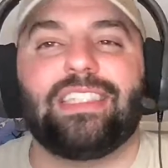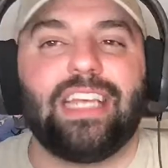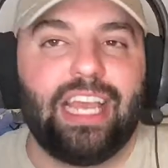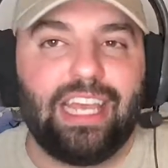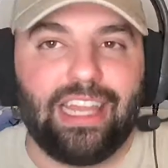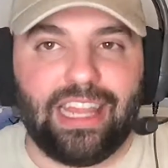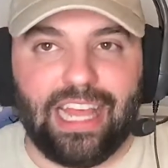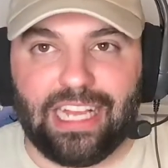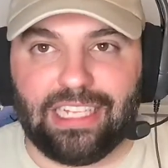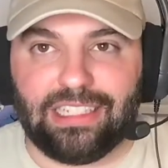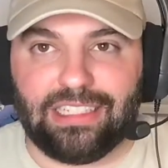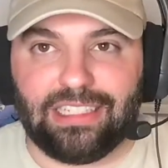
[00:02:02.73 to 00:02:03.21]

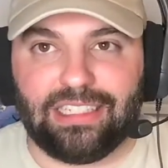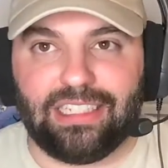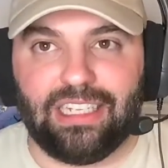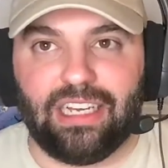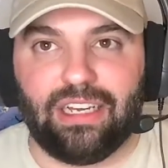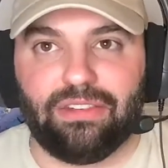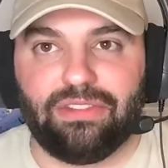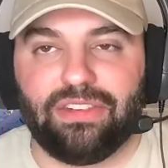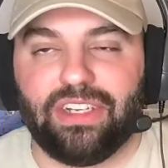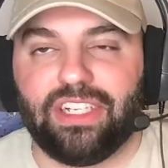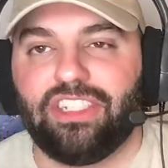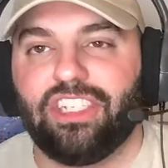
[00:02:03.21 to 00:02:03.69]
say that
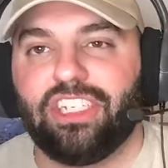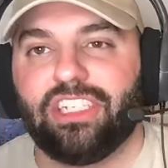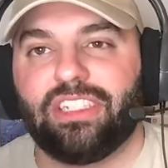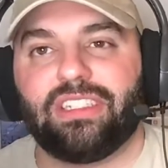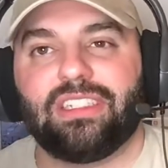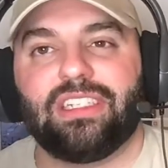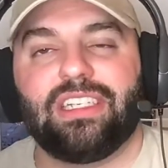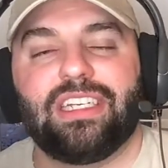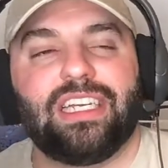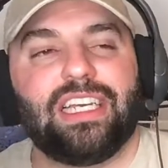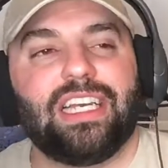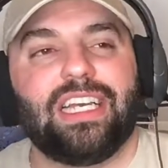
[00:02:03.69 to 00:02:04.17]
stuff. It
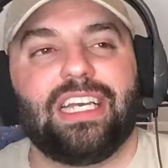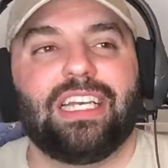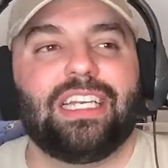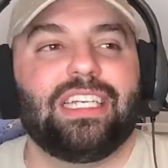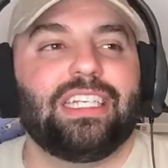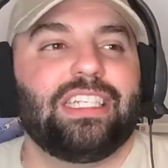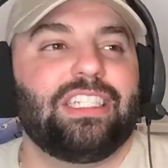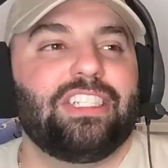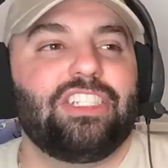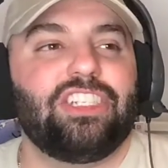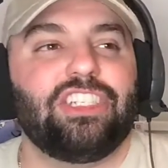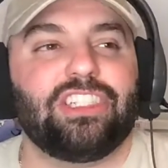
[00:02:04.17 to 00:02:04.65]
just
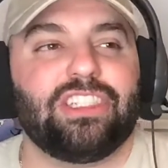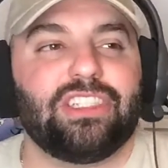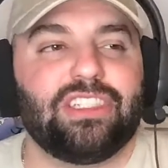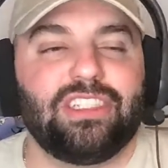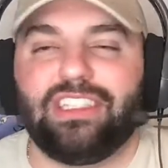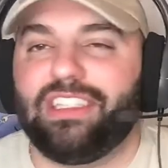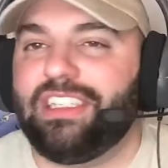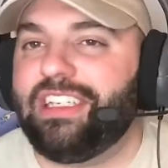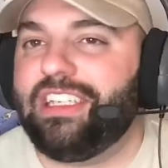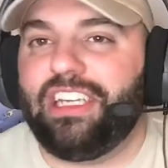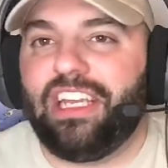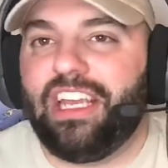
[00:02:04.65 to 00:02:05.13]

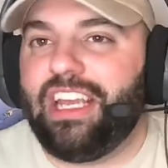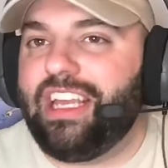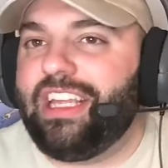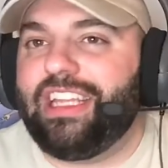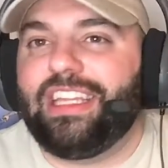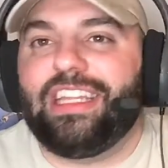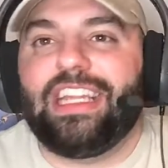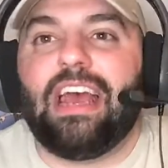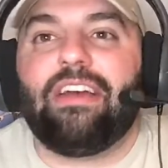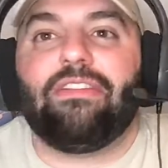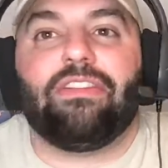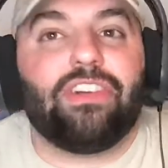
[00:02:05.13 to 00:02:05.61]

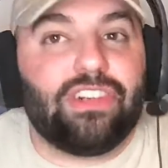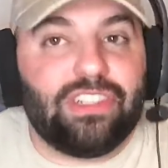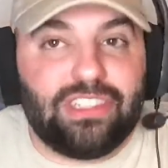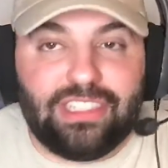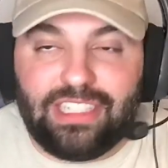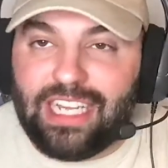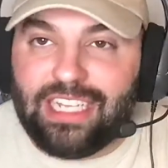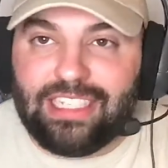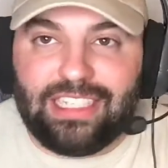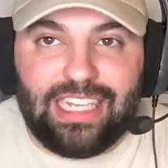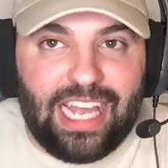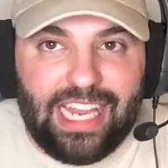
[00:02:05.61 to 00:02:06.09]
it never
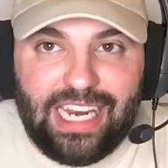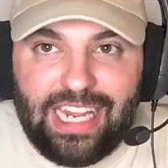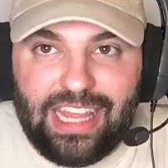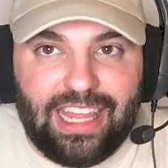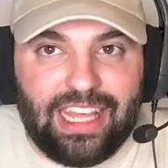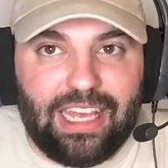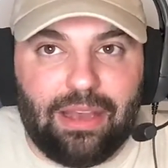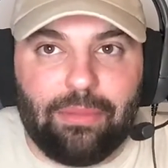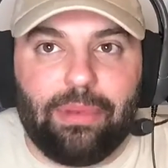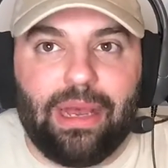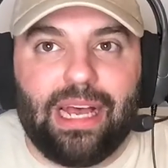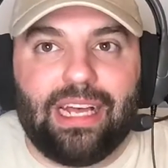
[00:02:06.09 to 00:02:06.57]
says
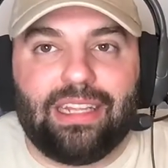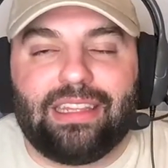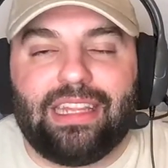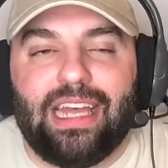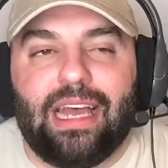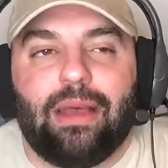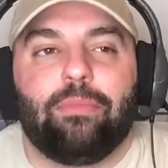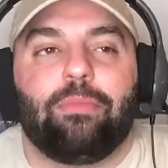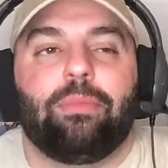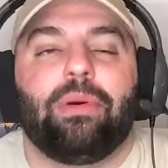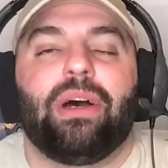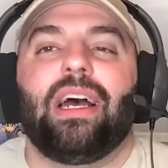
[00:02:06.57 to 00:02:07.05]
anything about
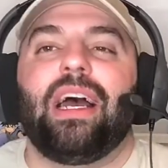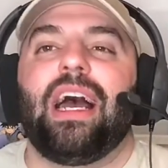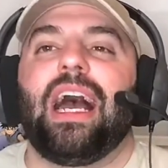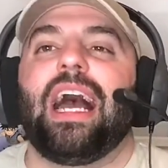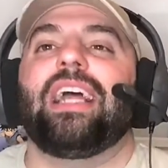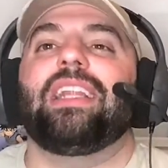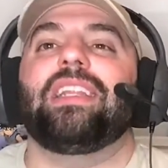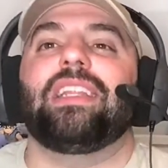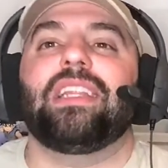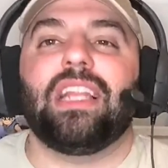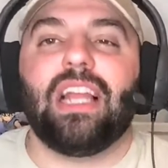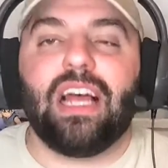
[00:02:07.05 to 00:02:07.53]
that.
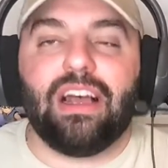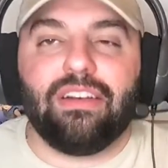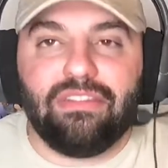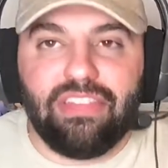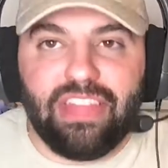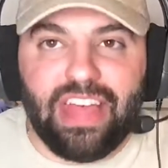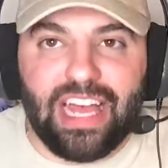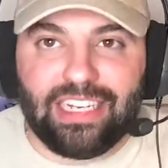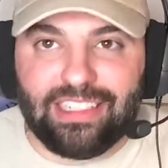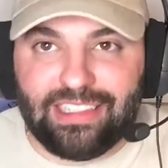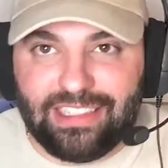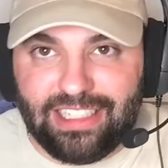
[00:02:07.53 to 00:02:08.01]
But I
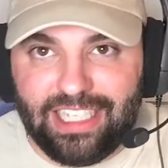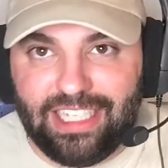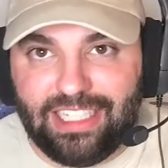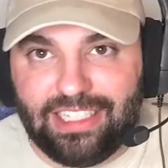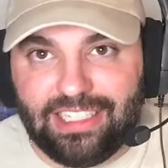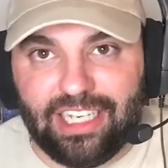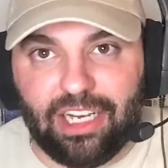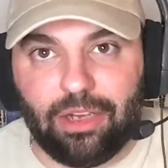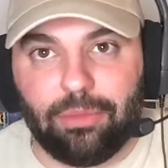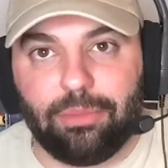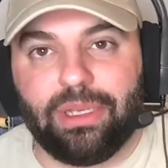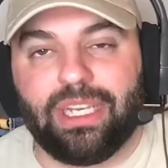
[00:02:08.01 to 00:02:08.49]
love that
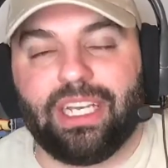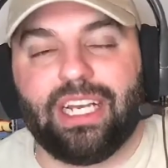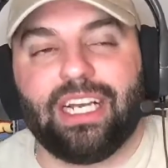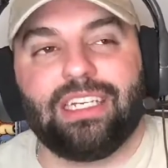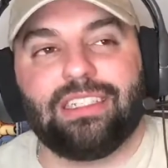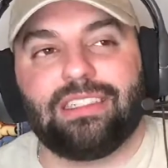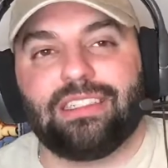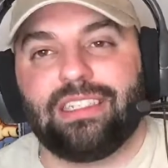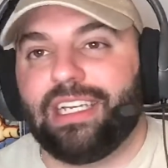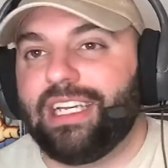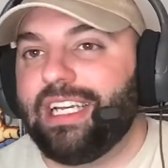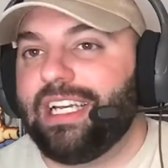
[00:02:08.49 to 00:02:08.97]
detail
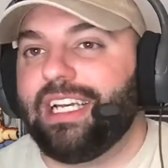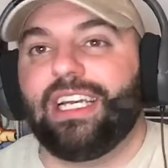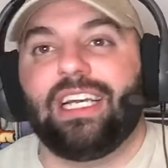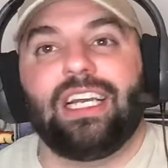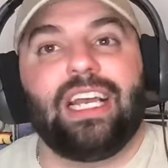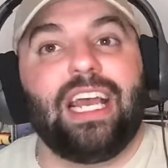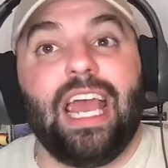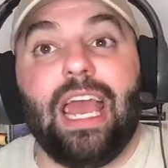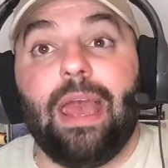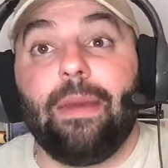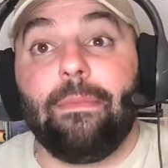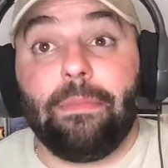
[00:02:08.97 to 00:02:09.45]
because
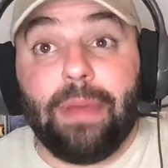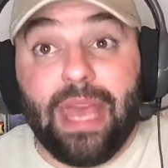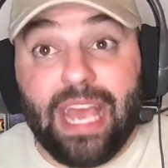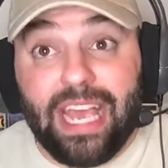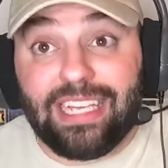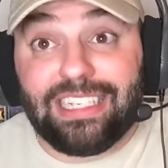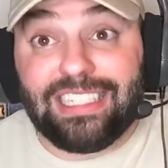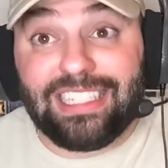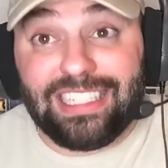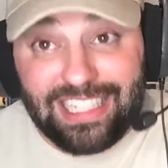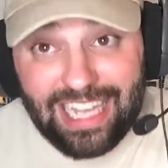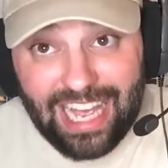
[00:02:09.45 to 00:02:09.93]
it
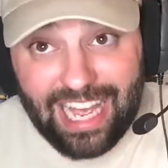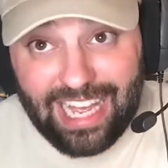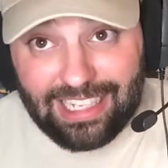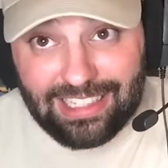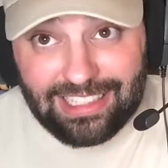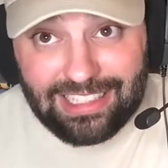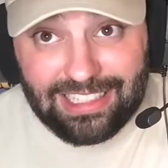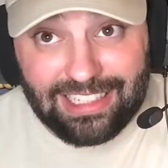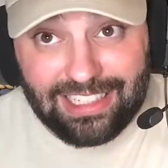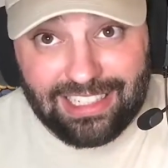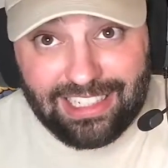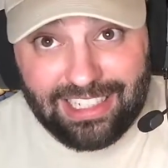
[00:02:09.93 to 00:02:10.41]
makes
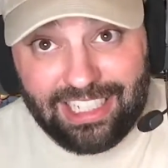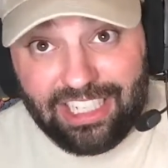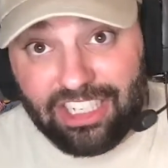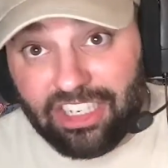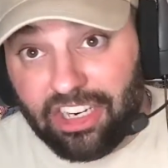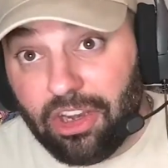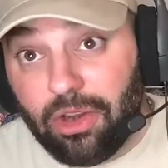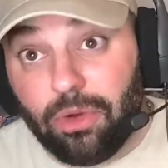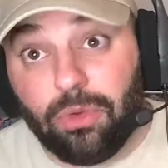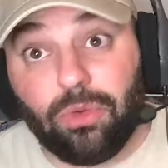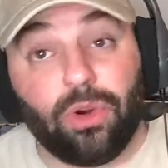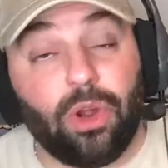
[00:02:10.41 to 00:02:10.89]
sense.
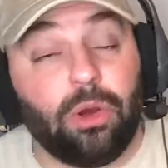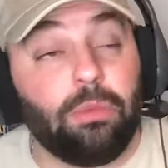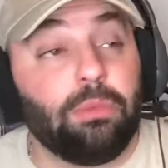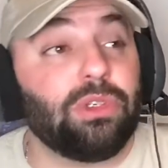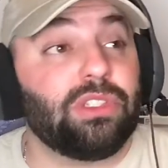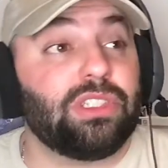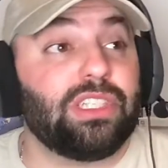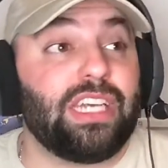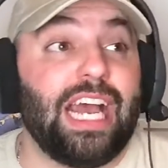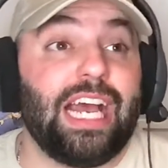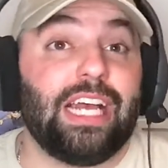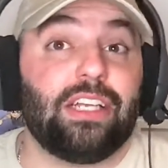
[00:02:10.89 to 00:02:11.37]
You know,
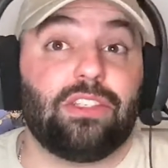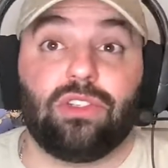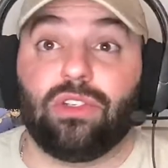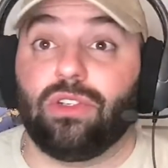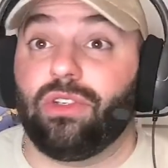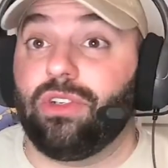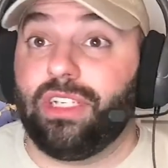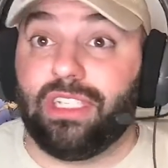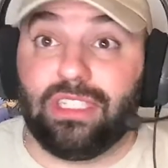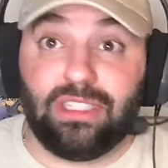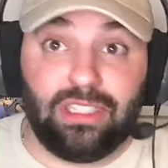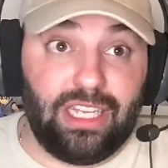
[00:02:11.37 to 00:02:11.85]
Romo's
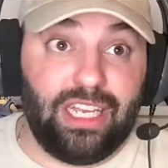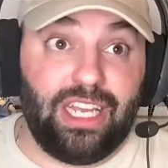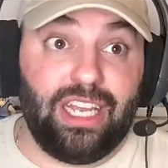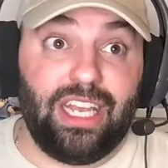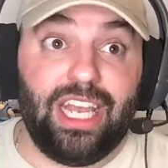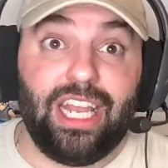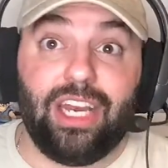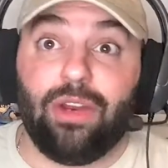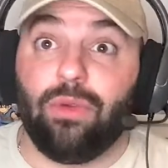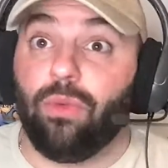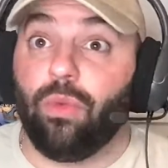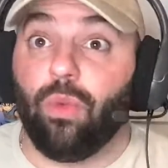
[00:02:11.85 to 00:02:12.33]
castle is
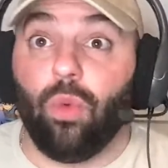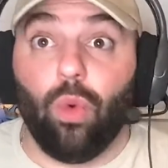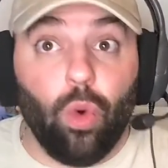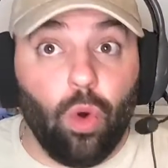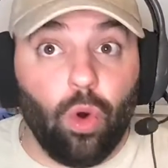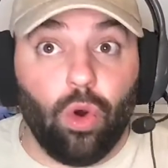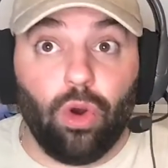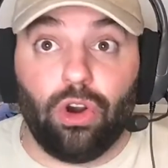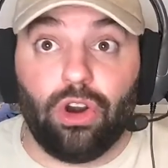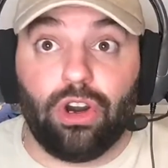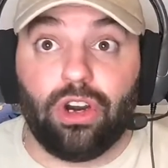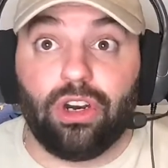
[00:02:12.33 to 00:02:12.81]
in
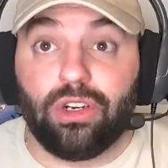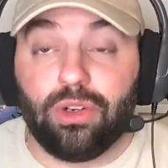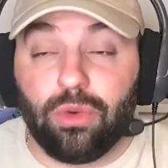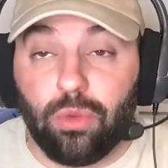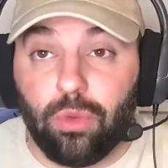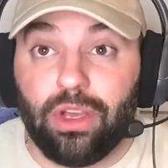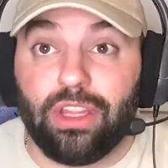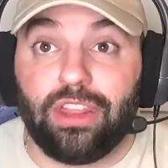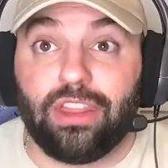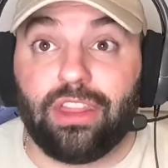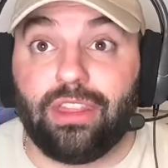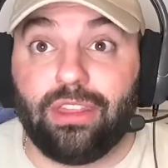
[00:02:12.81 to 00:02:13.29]
war
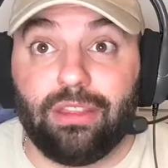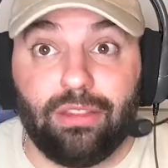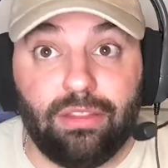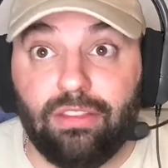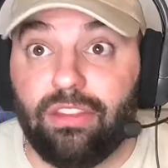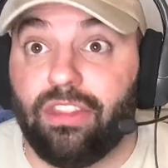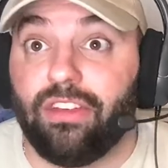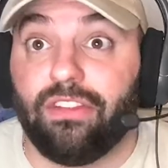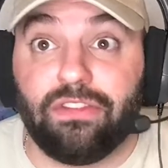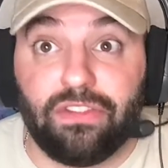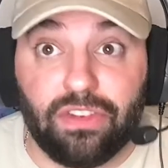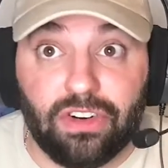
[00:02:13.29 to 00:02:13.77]

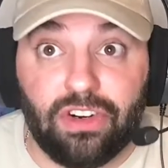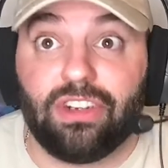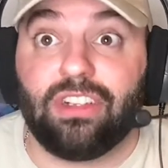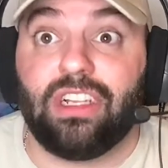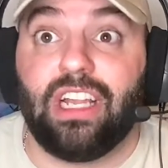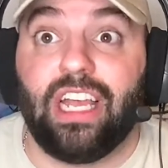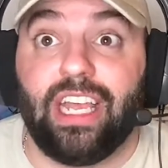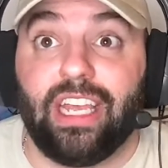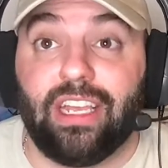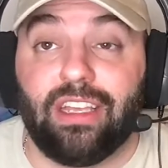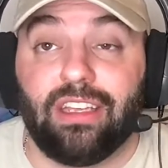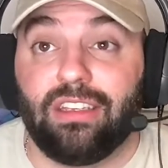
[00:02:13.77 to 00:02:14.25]
with the
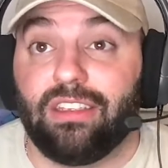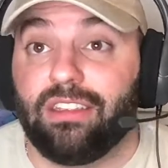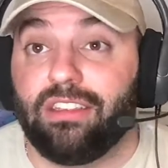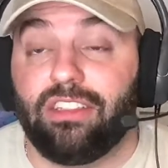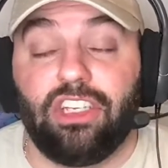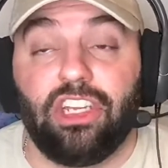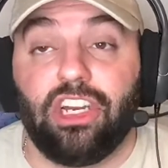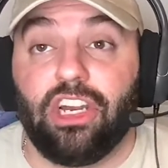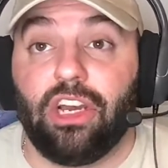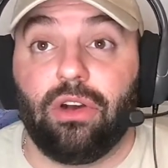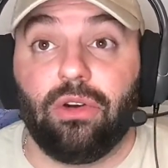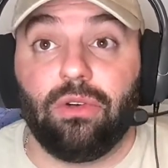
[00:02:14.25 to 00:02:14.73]
Furling,
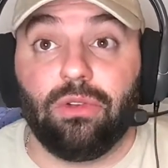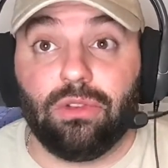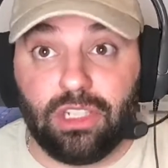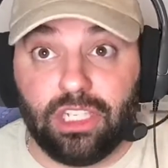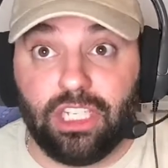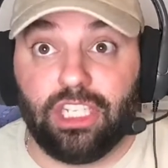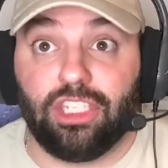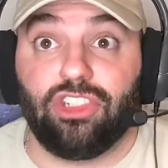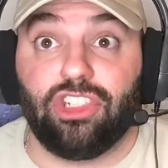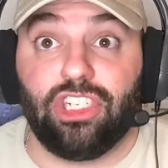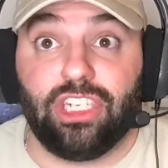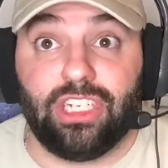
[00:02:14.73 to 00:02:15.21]
you know,
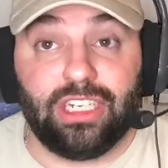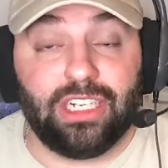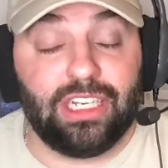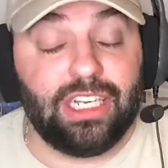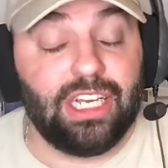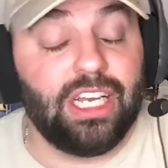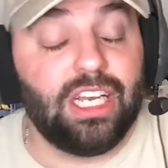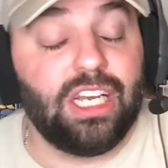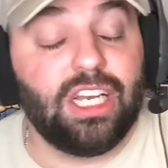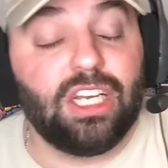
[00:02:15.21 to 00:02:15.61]
Legion.